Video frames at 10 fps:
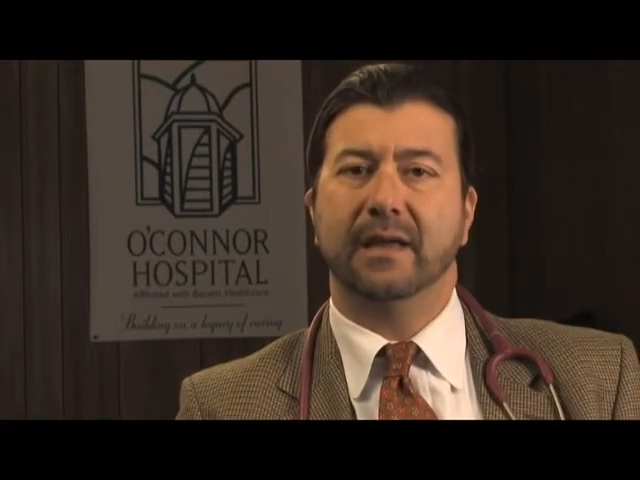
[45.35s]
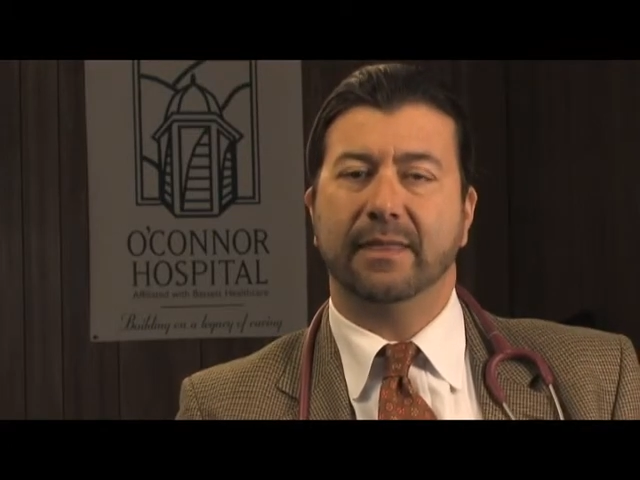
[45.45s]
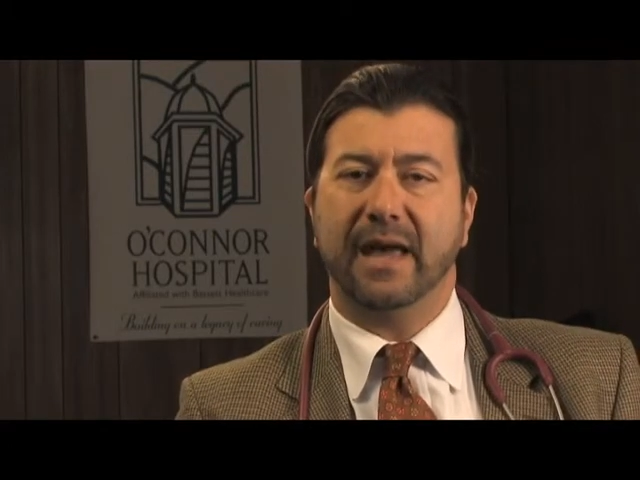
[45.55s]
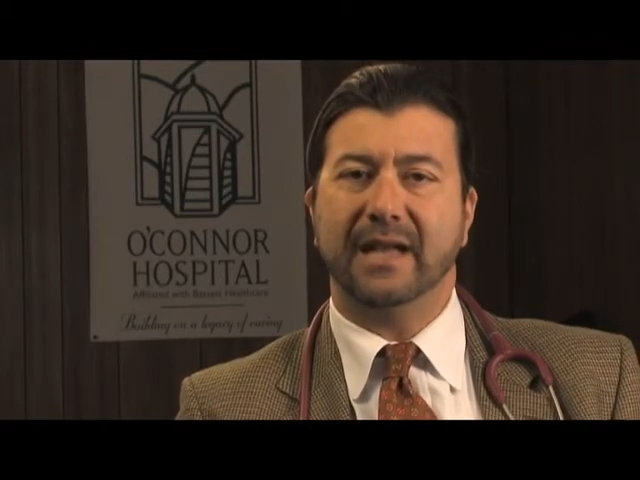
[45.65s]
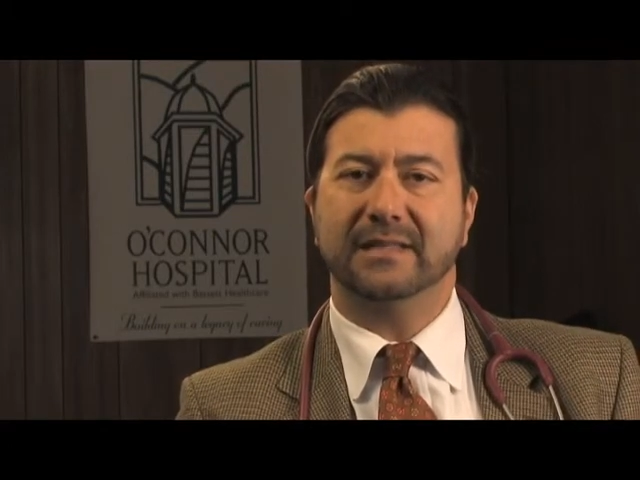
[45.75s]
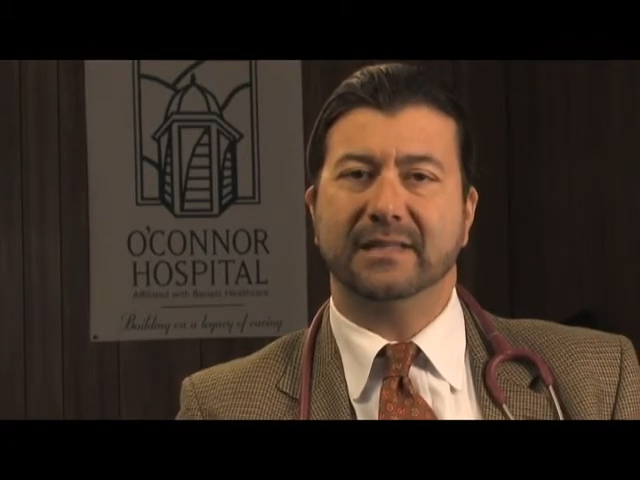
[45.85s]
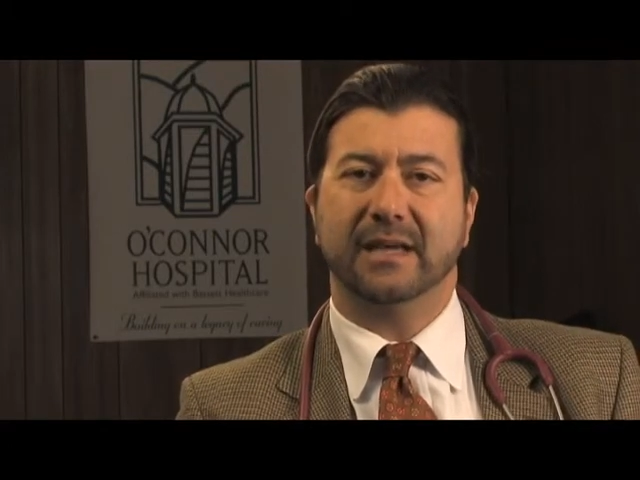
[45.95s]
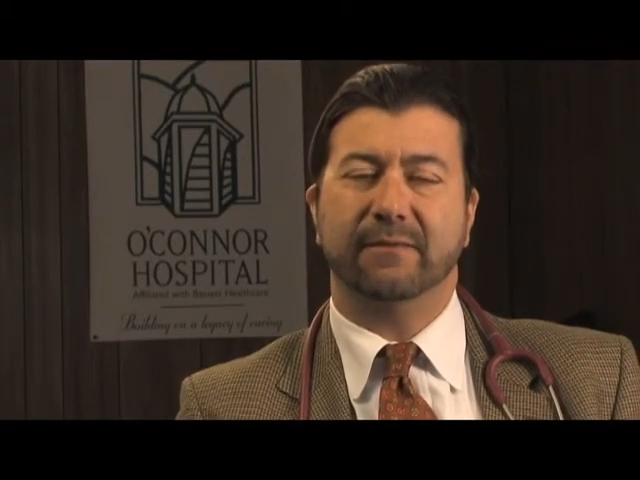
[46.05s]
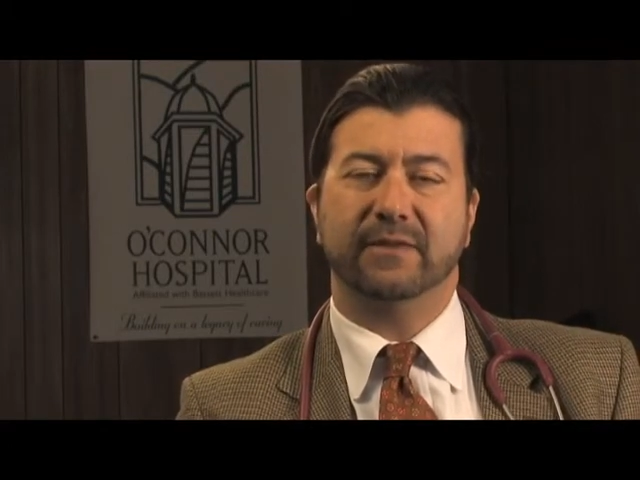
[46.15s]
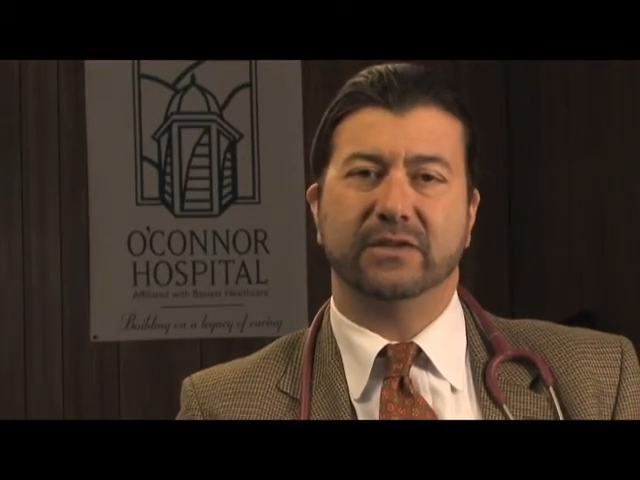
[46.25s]
that
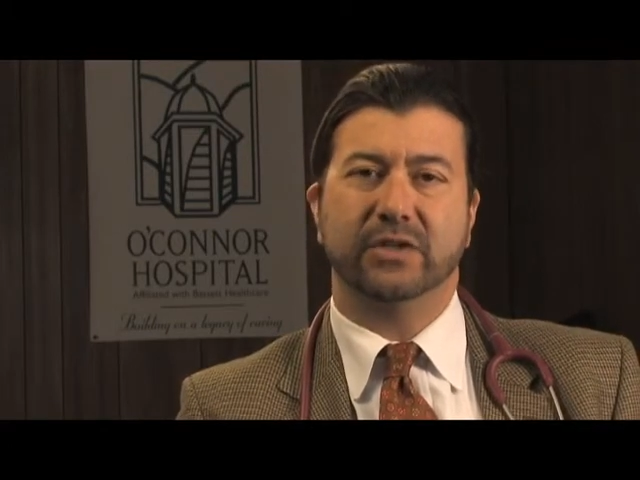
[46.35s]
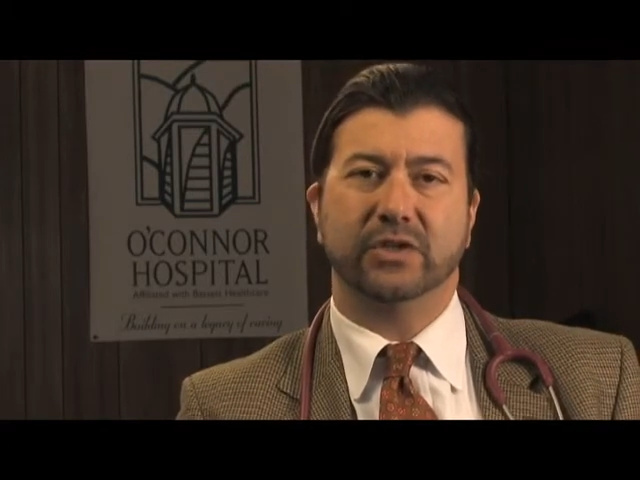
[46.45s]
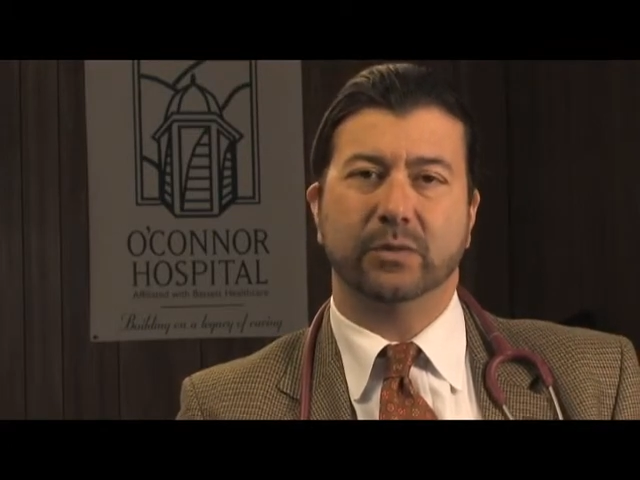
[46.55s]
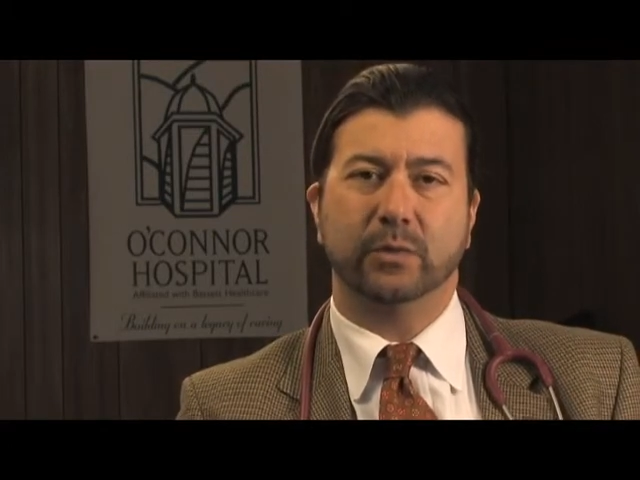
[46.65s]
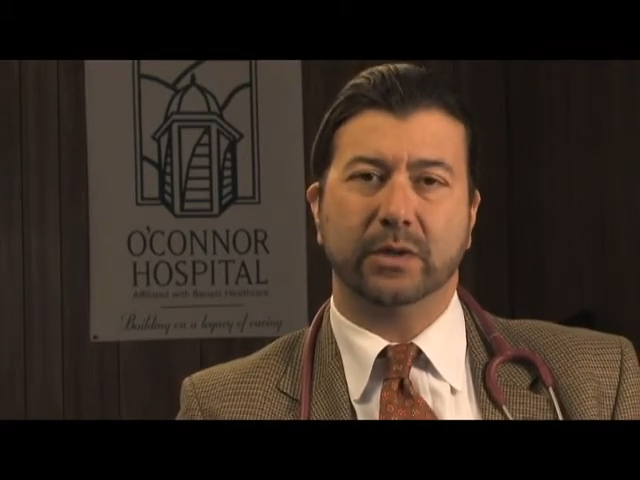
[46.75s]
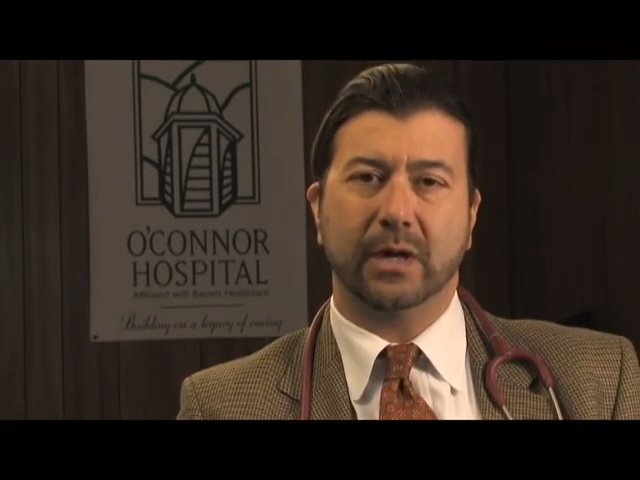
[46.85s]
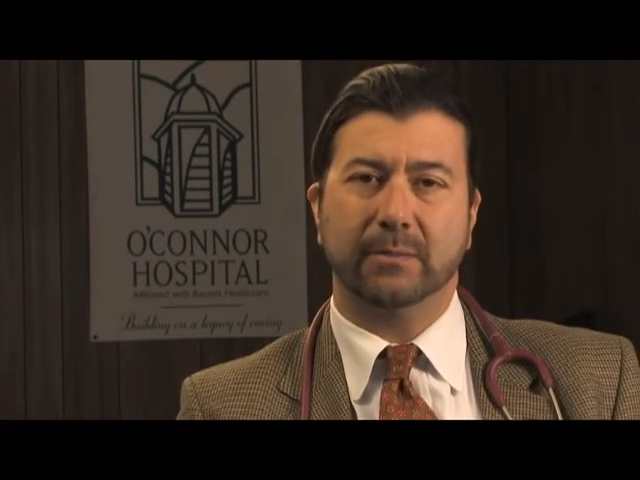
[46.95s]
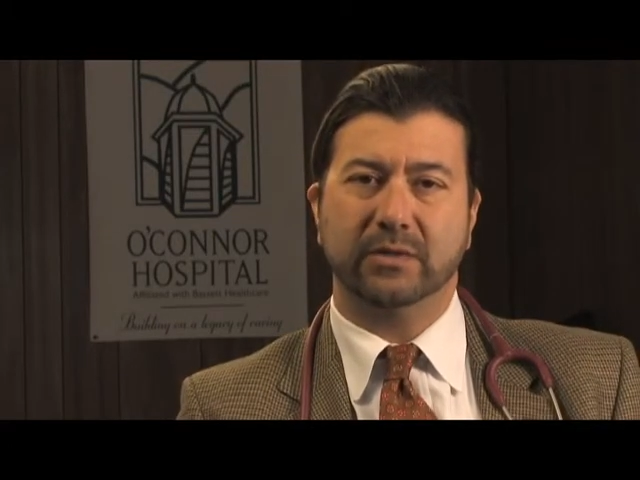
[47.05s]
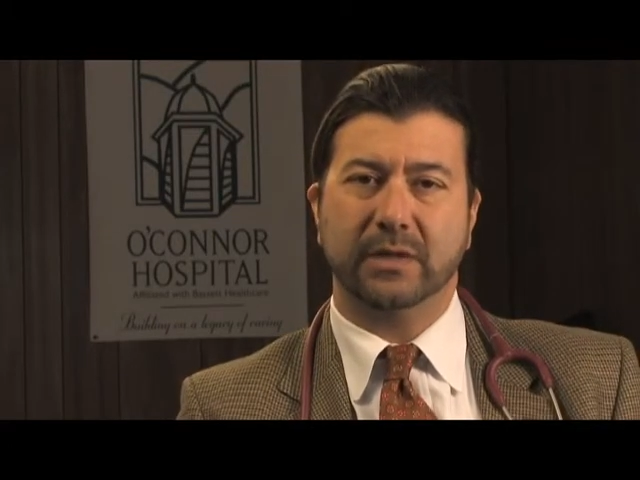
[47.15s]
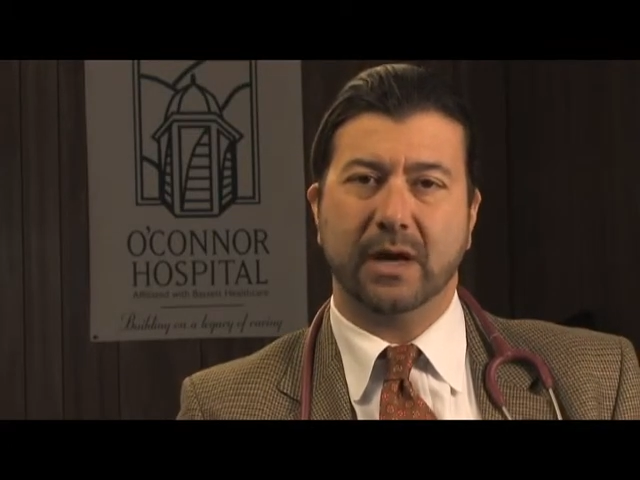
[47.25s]
same physician would come
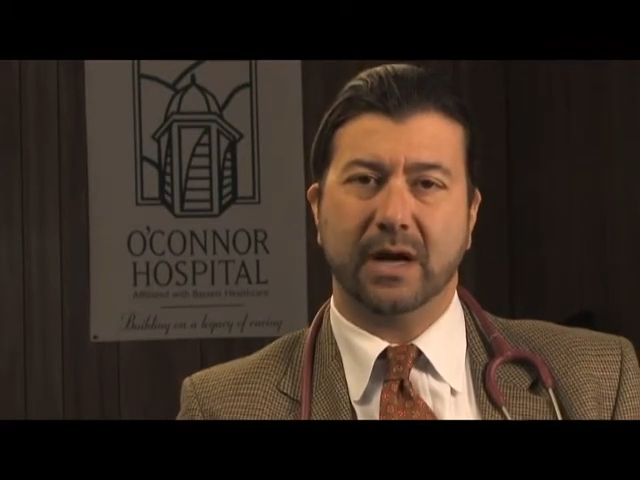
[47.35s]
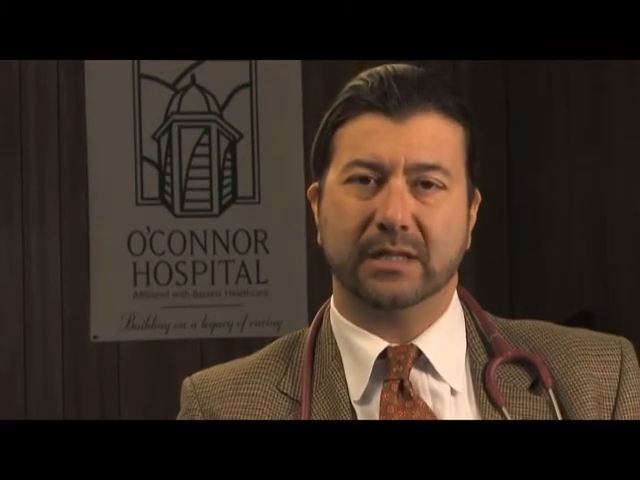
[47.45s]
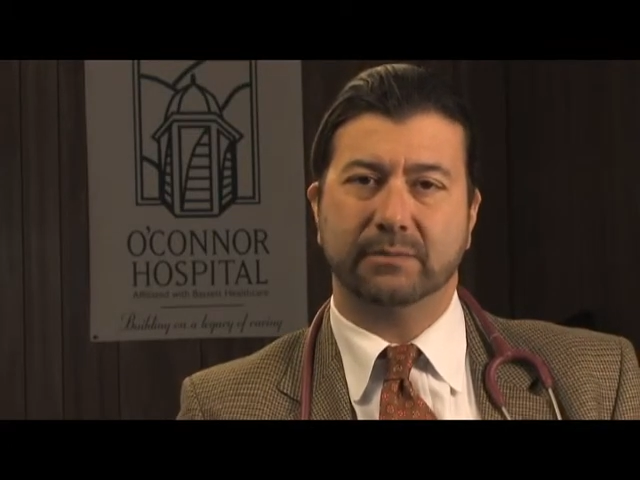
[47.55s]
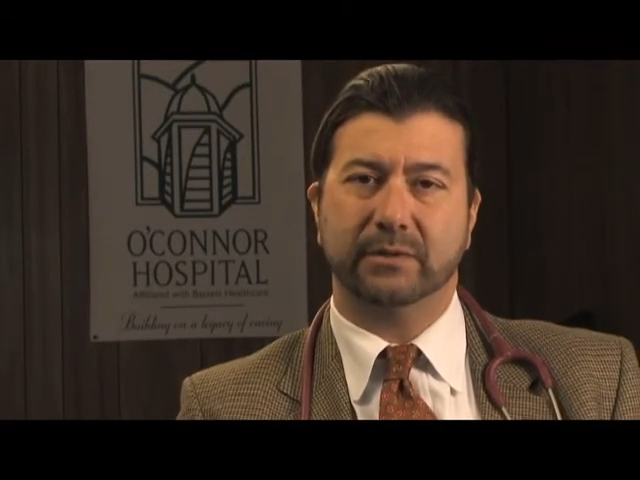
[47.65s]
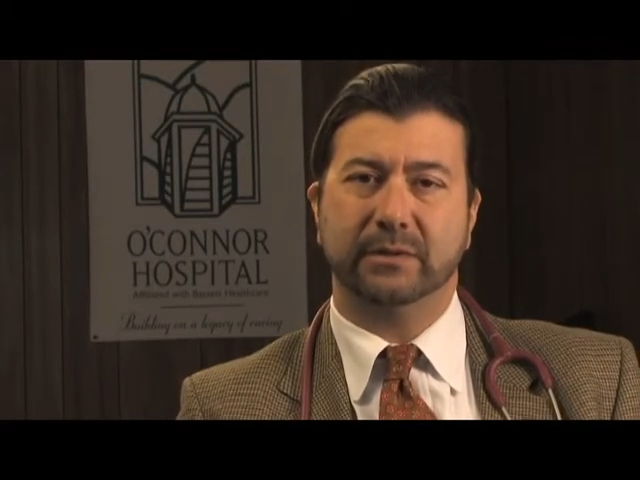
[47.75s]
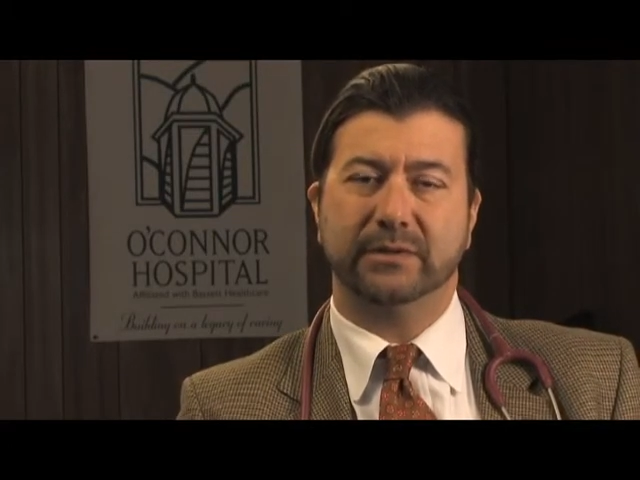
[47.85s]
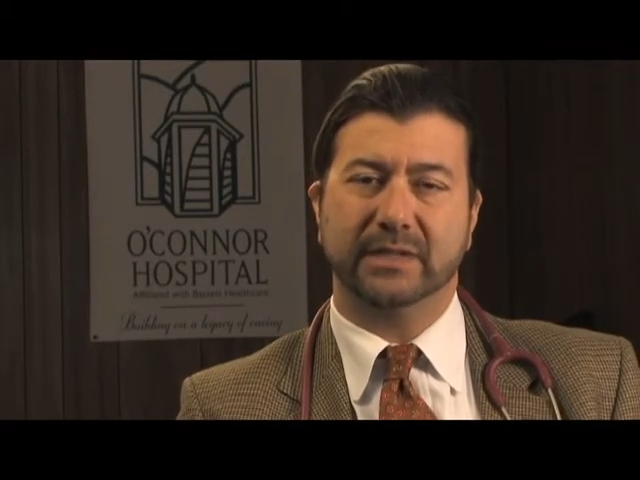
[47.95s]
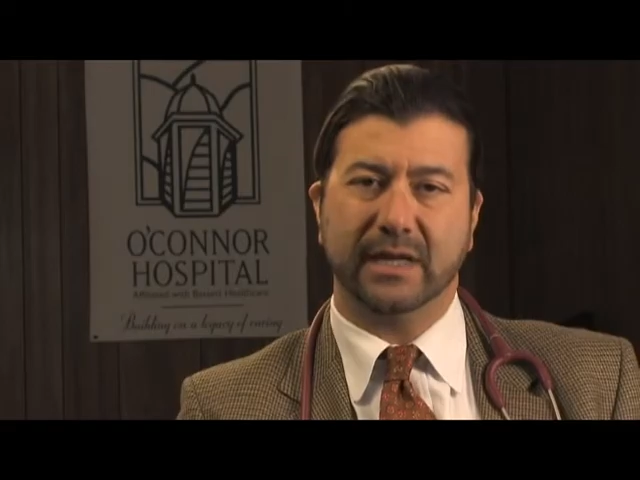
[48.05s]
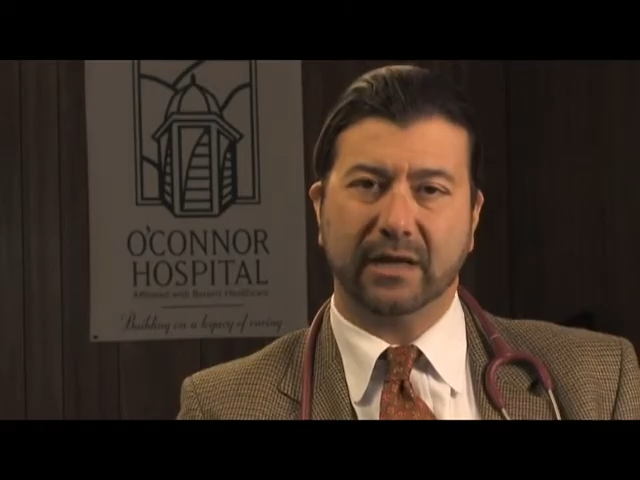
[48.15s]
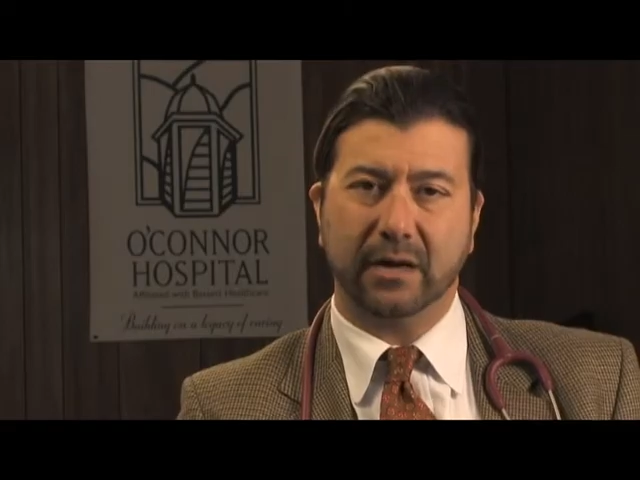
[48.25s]
to the hospital,
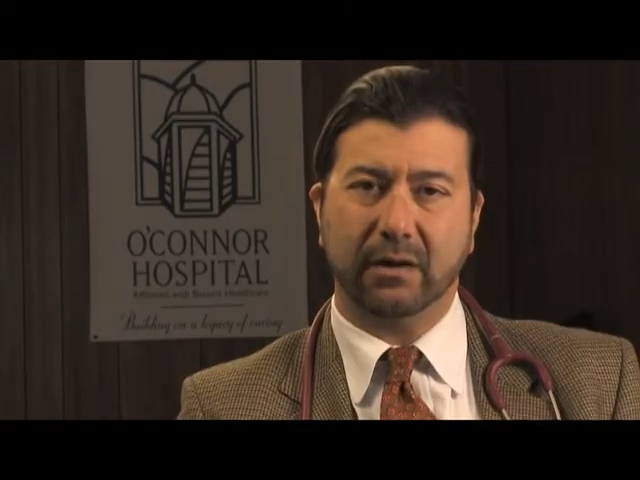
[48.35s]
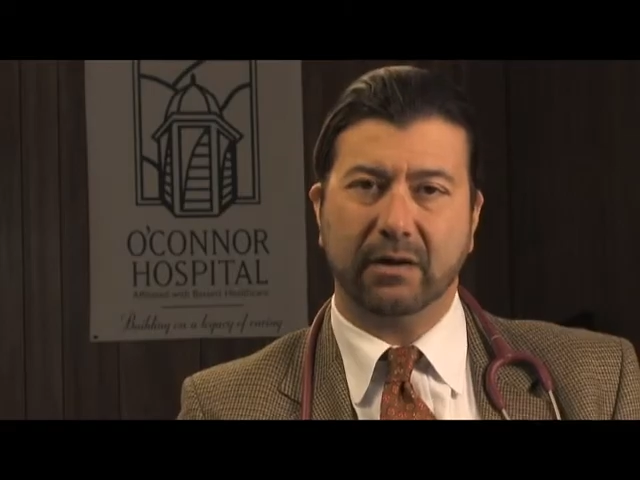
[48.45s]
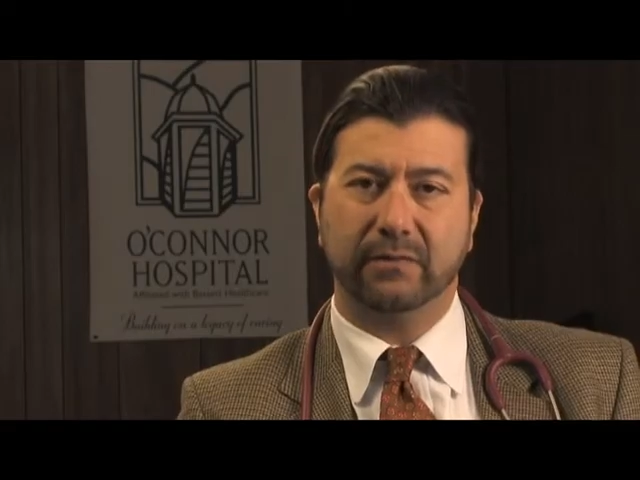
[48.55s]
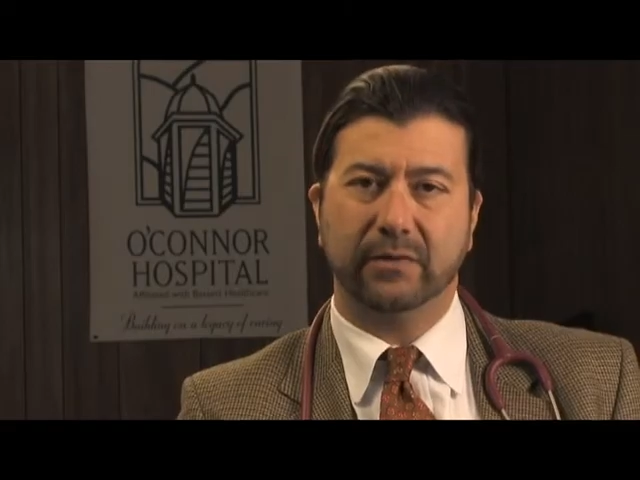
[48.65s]
take care of